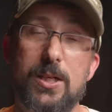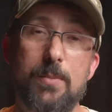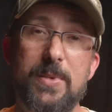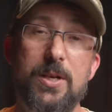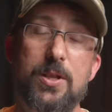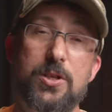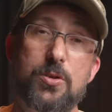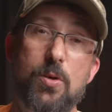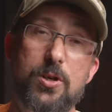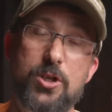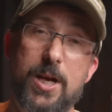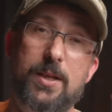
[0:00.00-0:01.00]
come into the
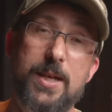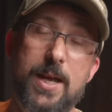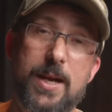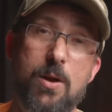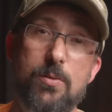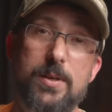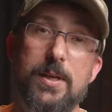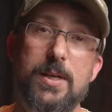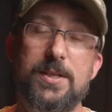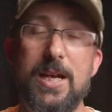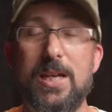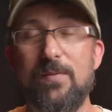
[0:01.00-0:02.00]
store, check that out,
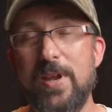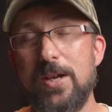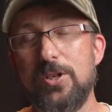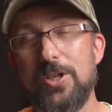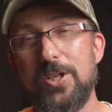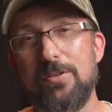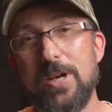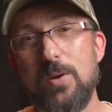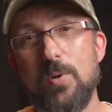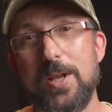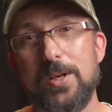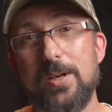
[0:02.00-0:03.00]
take advantage of the great
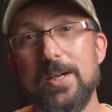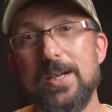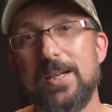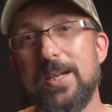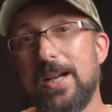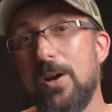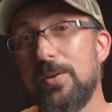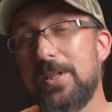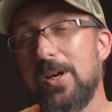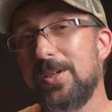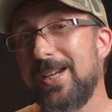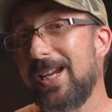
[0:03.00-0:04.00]
weather, get out
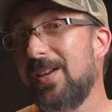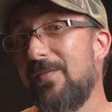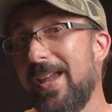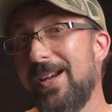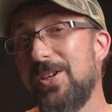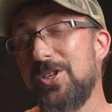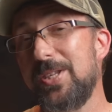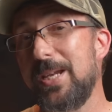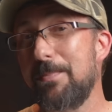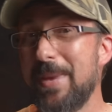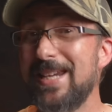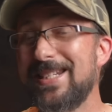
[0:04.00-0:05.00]
there, take advantage of the
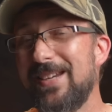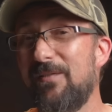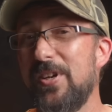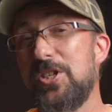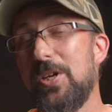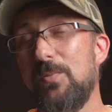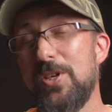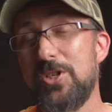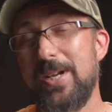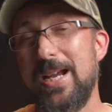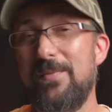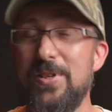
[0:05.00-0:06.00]
amazing fishing we
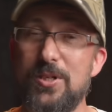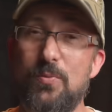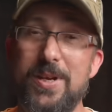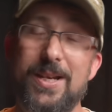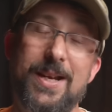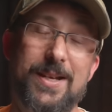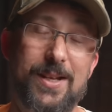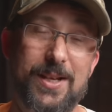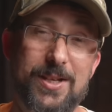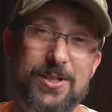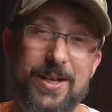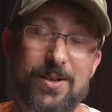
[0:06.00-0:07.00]
should have this weekend on
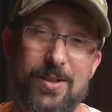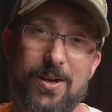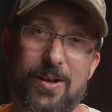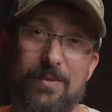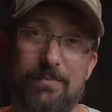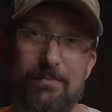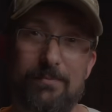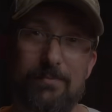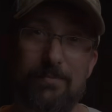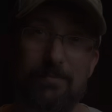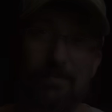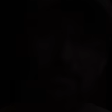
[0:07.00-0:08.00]
Lake St. Clair.
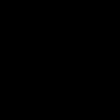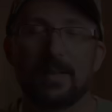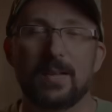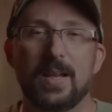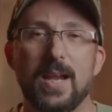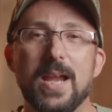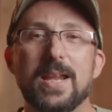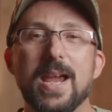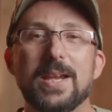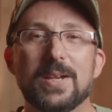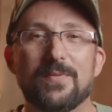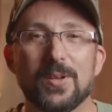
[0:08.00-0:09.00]
Hey
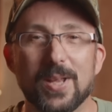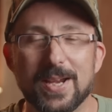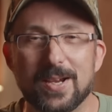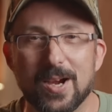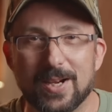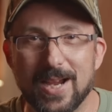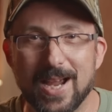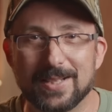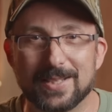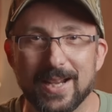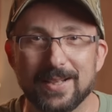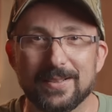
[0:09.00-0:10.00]
gang, if you like our
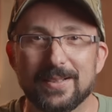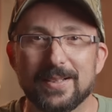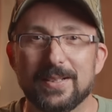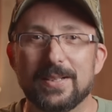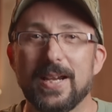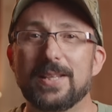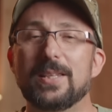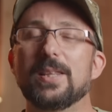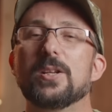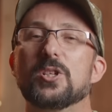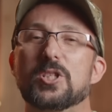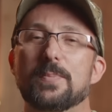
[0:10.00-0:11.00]
content, hit the
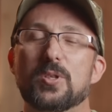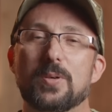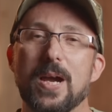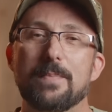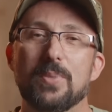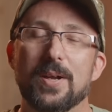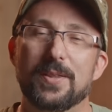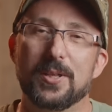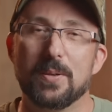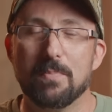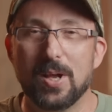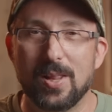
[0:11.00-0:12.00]
little subscribe button
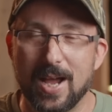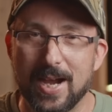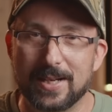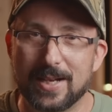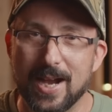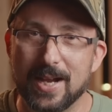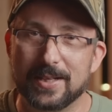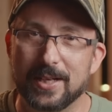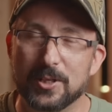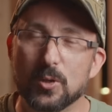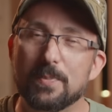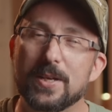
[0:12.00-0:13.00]
and the bell icon
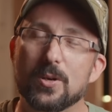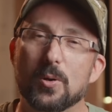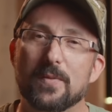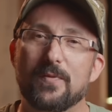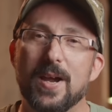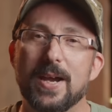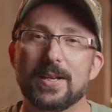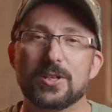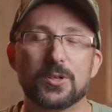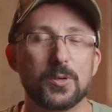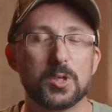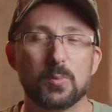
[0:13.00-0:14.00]
and you'll be notified as
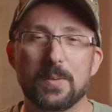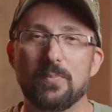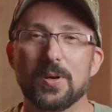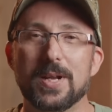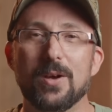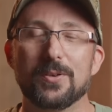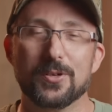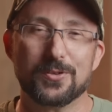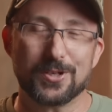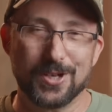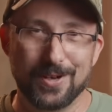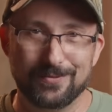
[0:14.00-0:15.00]
soon as we put out new
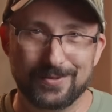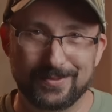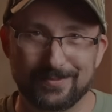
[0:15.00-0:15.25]
stuff.